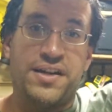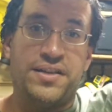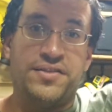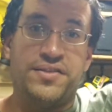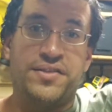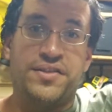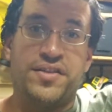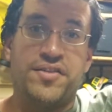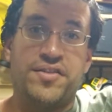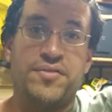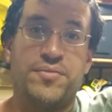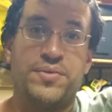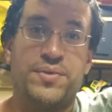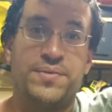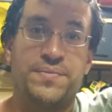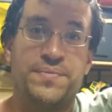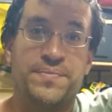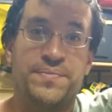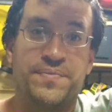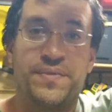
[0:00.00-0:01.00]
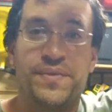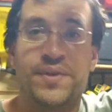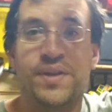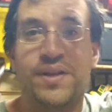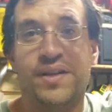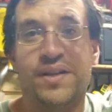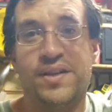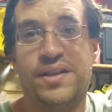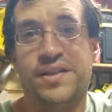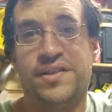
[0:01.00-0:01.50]
It's terrible.
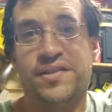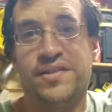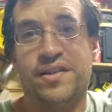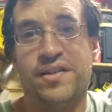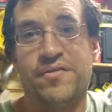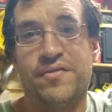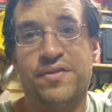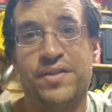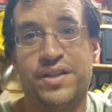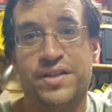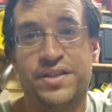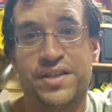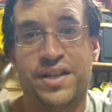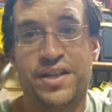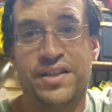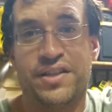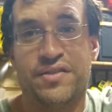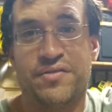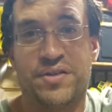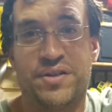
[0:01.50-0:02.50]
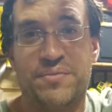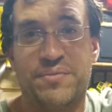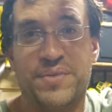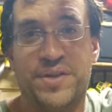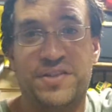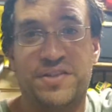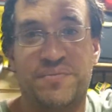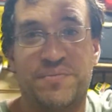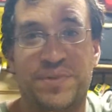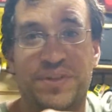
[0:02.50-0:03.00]
And they sell for like 10 to 20
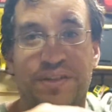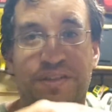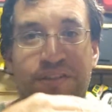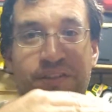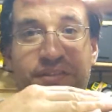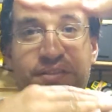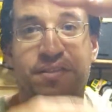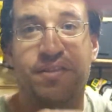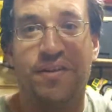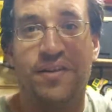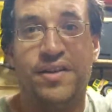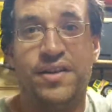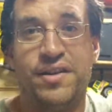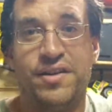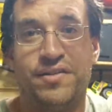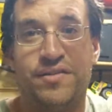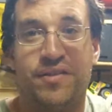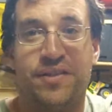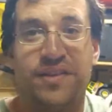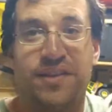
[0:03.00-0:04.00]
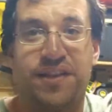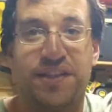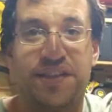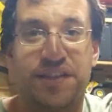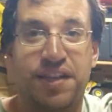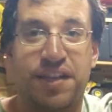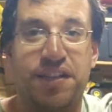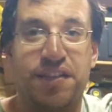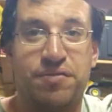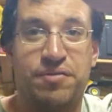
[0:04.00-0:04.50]
bucks a piece. So that's like
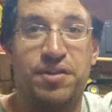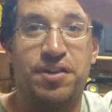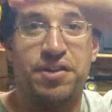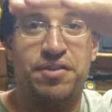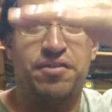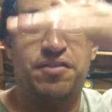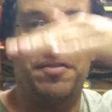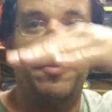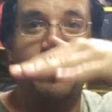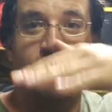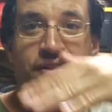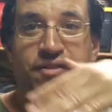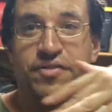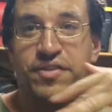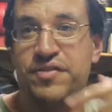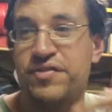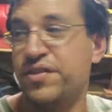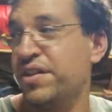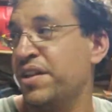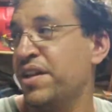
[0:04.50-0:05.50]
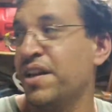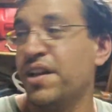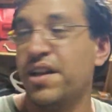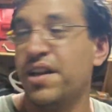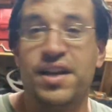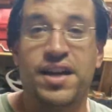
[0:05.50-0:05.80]
10, 20, 30, 40, 50.